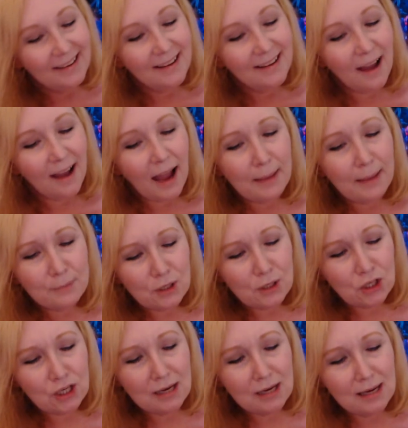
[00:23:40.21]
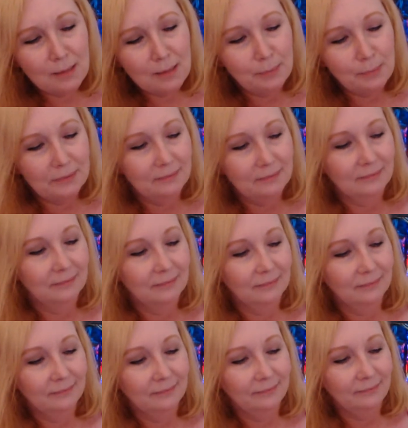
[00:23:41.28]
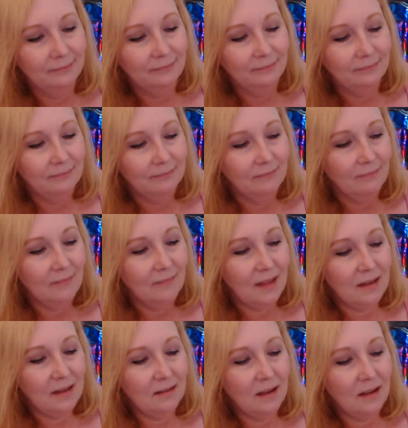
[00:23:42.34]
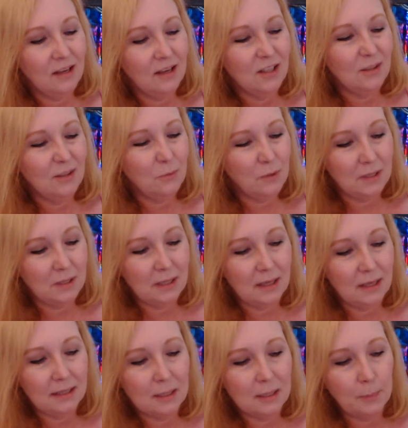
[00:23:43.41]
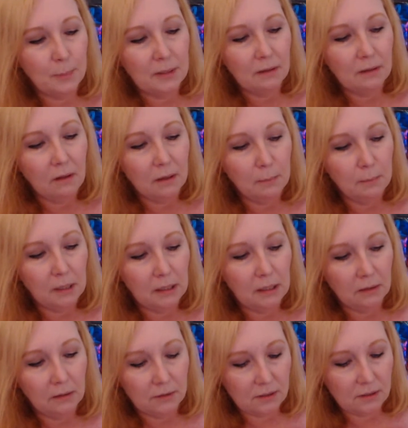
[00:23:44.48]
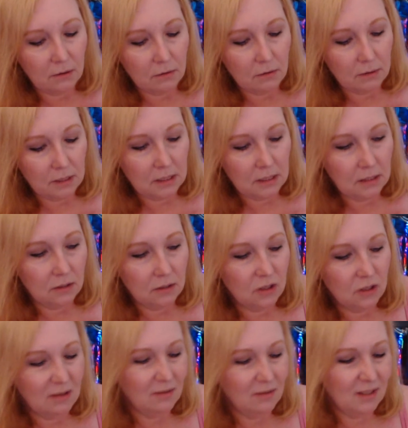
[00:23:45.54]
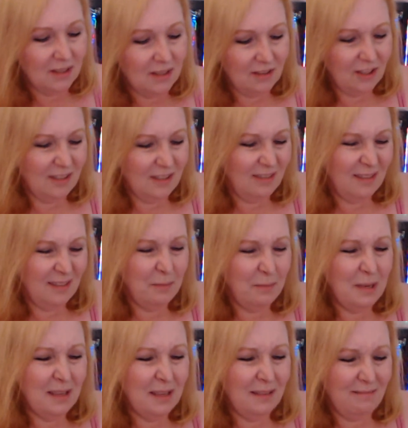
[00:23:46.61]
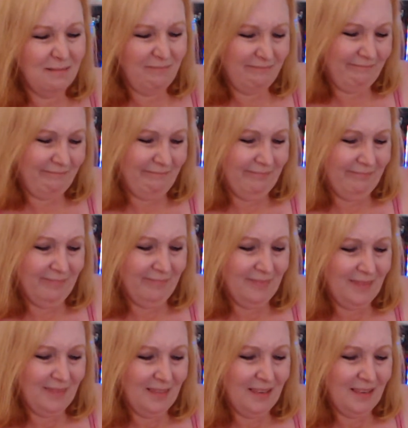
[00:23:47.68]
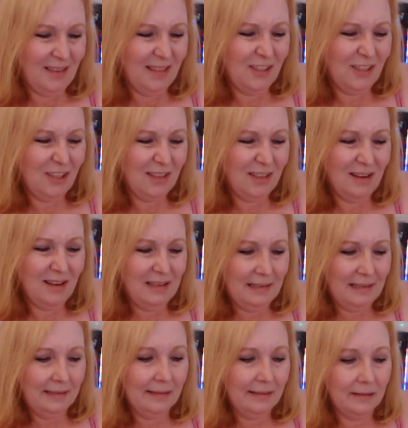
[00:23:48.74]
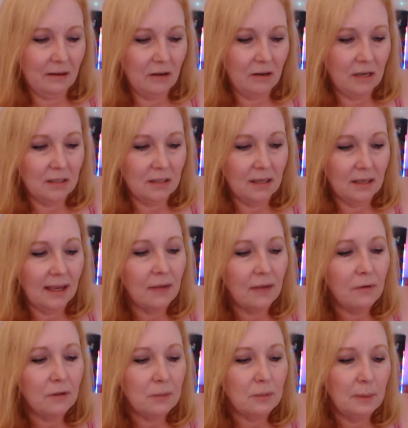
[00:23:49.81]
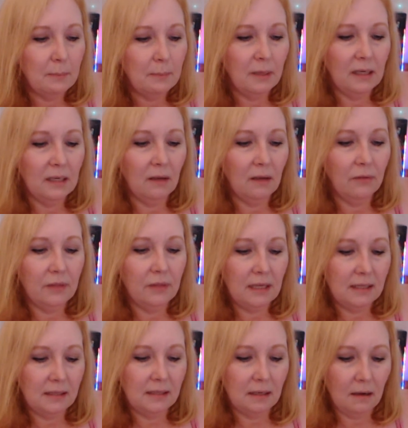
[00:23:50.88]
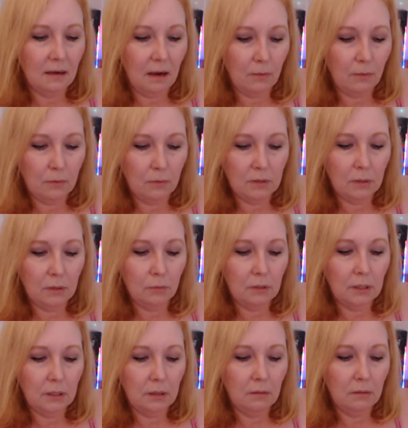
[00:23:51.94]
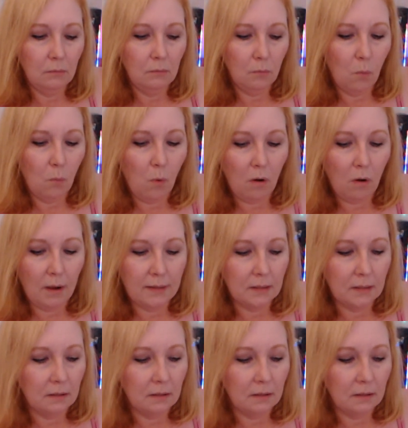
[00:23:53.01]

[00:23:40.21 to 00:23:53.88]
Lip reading: I'm cheap. I don't know, I just don't really like to spend a lot of money on certain things. You know, it's just, to me, it's just not necessary. It's like, I'd rather spend money on things that I really, really want.